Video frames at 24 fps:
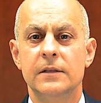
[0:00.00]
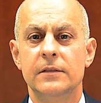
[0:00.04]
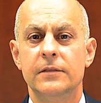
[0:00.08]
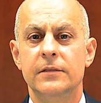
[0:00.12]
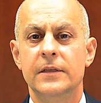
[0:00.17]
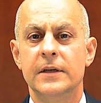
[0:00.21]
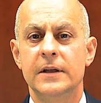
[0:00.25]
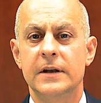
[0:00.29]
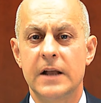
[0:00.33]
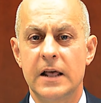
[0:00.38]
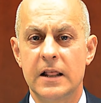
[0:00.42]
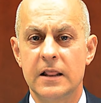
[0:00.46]

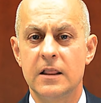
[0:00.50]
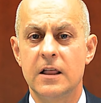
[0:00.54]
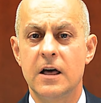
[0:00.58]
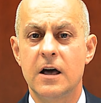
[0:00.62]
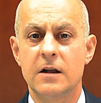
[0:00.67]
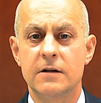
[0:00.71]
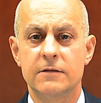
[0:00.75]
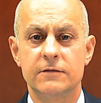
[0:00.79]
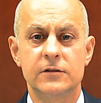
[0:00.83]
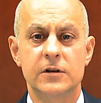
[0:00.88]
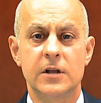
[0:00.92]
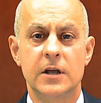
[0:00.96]
then a
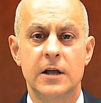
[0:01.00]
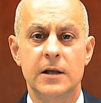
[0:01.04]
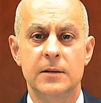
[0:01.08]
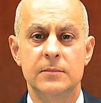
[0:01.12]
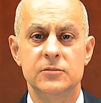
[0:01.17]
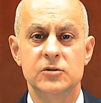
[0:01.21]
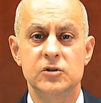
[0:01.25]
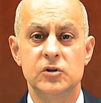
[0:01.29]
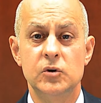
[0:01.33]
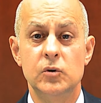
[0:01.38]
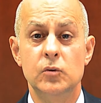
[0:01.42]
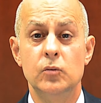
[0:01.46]
lot of
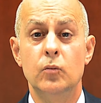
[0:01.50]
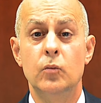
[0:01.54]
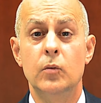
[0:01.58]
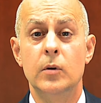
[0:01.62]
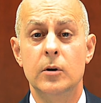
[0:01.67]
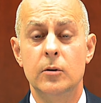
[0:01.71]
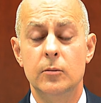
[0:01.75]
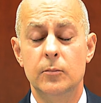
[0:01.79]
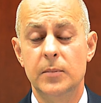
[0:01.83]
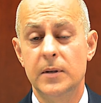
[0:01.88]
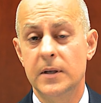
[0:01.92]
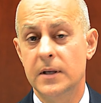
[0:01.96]
times you
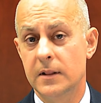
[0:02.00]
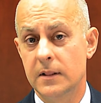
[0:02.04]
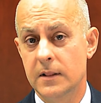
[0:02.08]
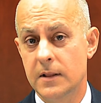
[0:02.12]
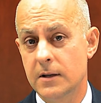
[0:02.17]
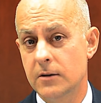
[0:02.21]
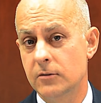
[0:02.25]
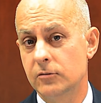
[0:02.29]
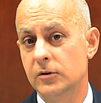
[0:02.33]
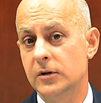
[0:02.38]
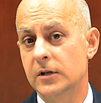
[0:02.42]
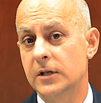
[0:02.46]
will be
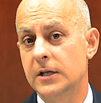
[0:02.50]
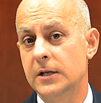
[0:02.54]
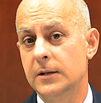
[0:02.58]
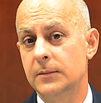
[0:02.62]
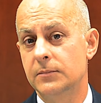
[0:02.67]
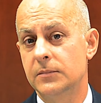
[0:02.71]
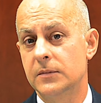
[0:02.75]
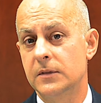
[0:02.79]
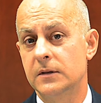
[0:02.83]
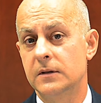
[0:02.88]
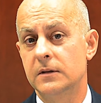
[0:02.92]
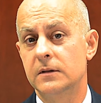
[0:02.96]
allowed to
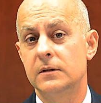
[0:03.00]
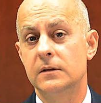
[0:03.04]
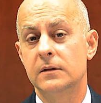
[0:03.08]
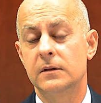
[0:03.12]
keep the